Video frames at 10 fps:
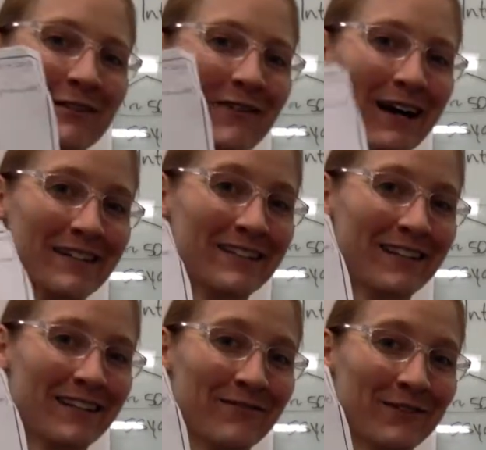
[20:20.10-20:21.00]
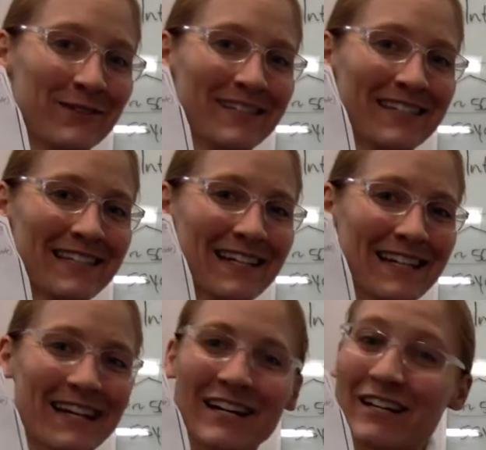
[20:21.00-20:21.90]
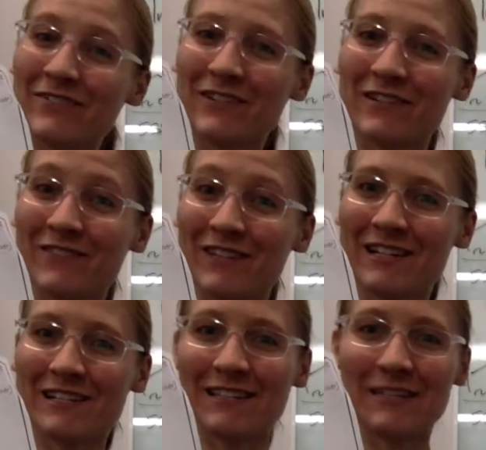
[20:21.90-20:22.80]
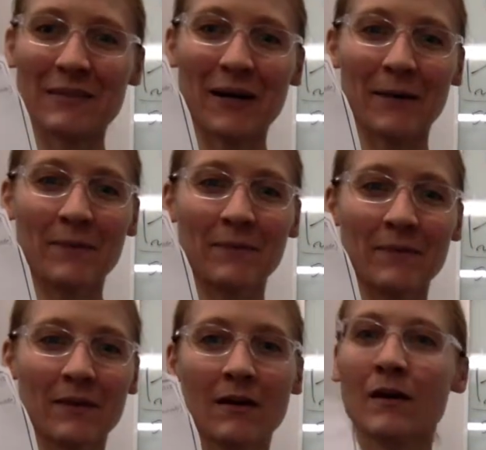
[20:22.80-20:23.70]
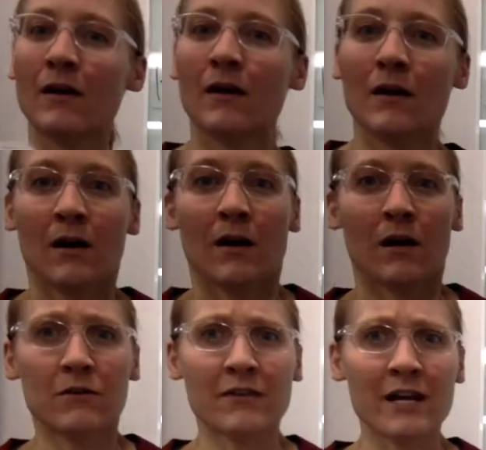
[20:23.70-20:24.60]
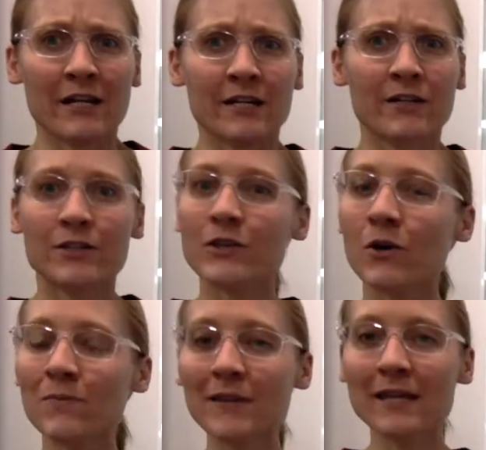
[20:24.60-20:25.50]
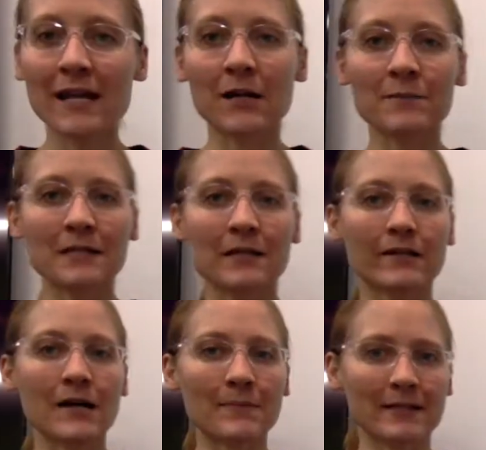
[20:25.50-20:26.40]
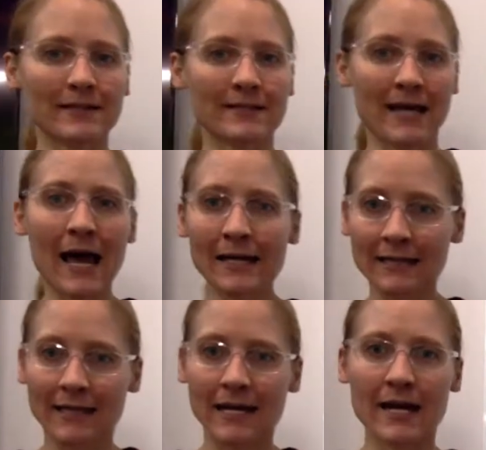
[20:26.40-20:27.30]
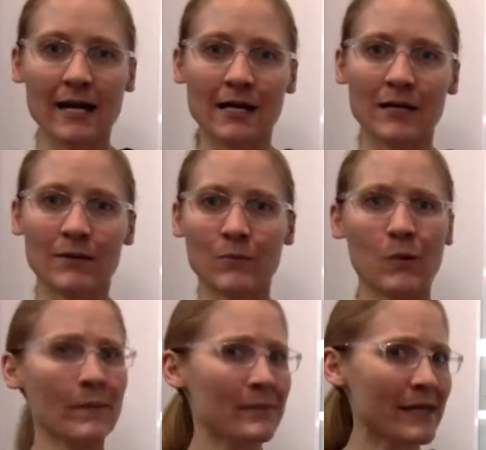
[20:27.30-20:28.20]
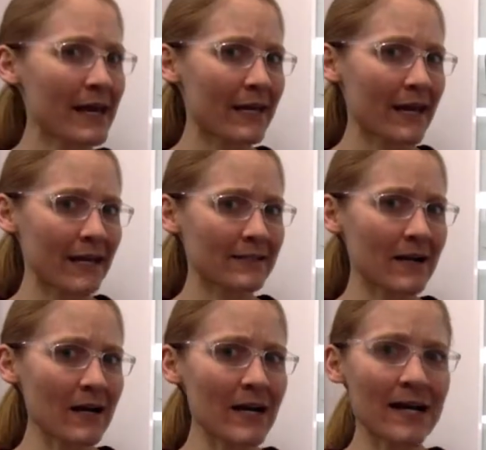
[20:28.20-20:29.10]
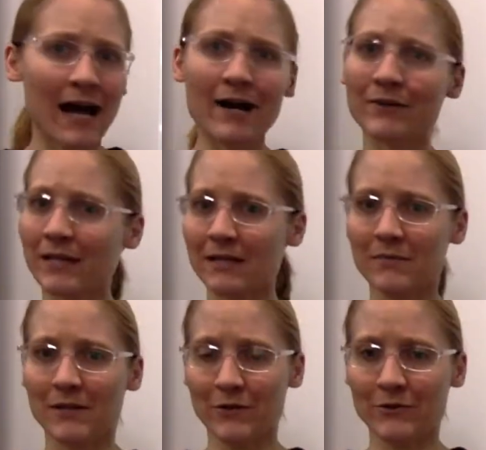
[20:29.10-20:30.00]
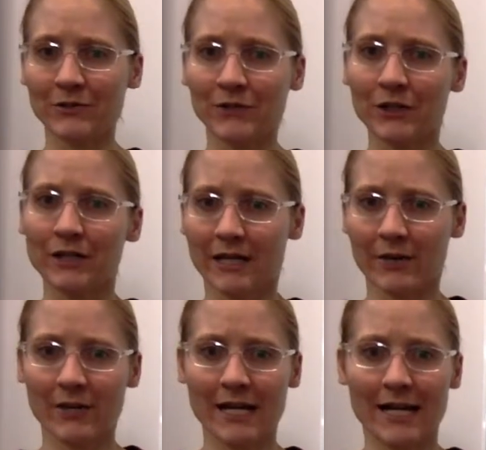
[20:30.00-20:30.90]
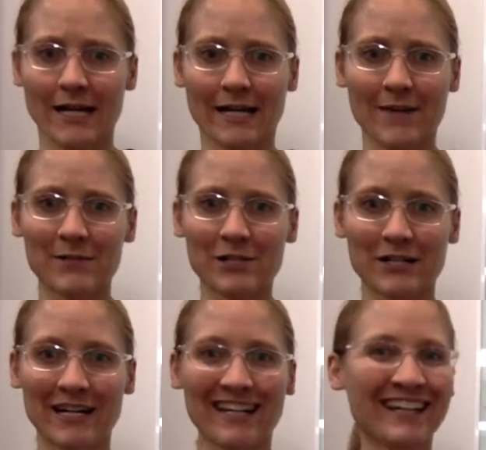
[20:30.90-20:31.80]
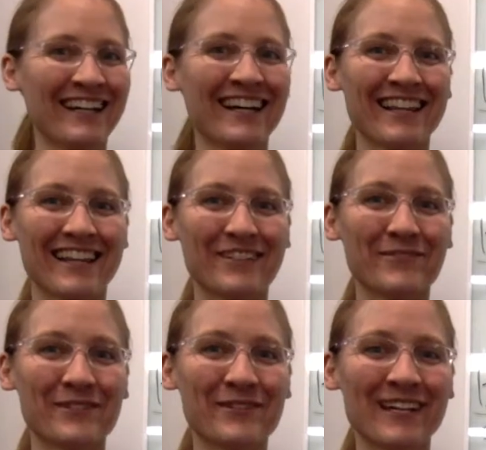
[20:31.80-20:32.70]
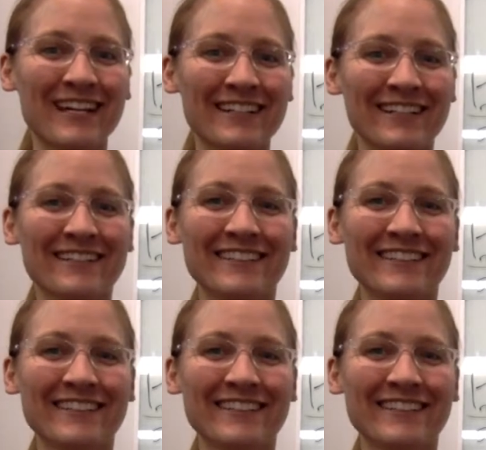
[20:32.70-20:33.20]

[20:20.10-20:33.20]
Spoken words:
the factors that influence acidity for convenience as well. All right, so hopefully that helps clear up exactly what pKas are and how they can be useful in organic chemistry. Thanks for tuning in.